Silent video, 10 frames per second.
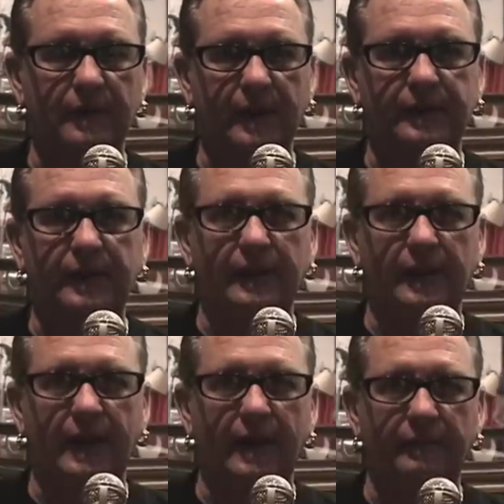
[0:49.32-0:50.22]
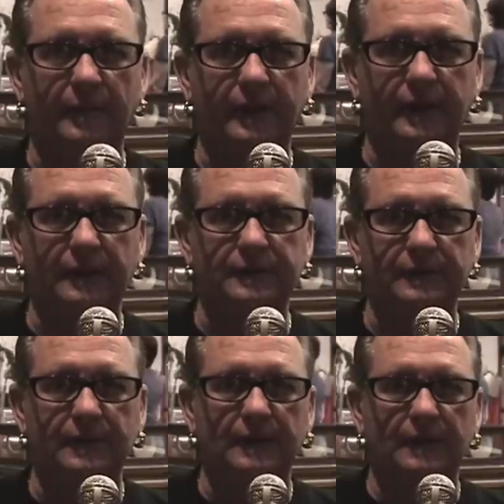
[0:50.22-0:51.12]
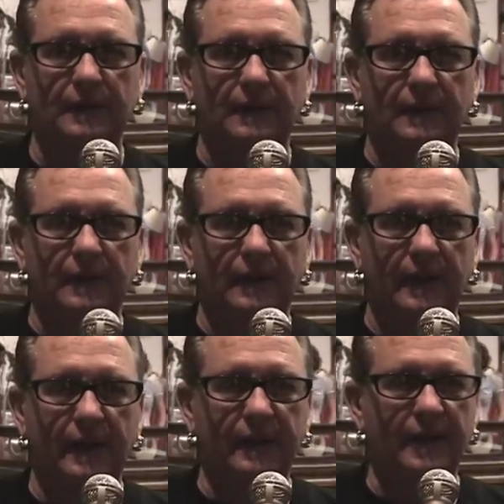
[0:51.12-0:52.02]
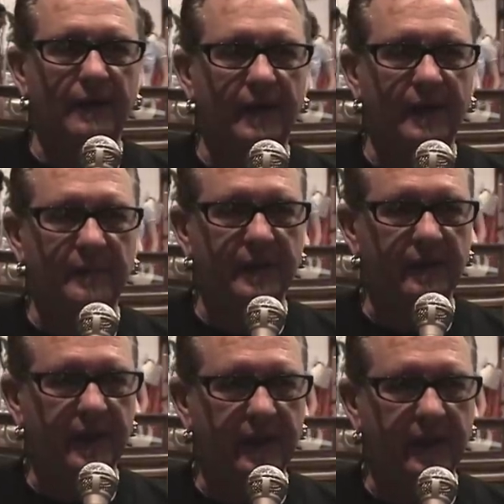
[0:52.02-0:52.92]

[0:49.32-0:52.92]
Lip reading: 19 and a half more years. And now I am here at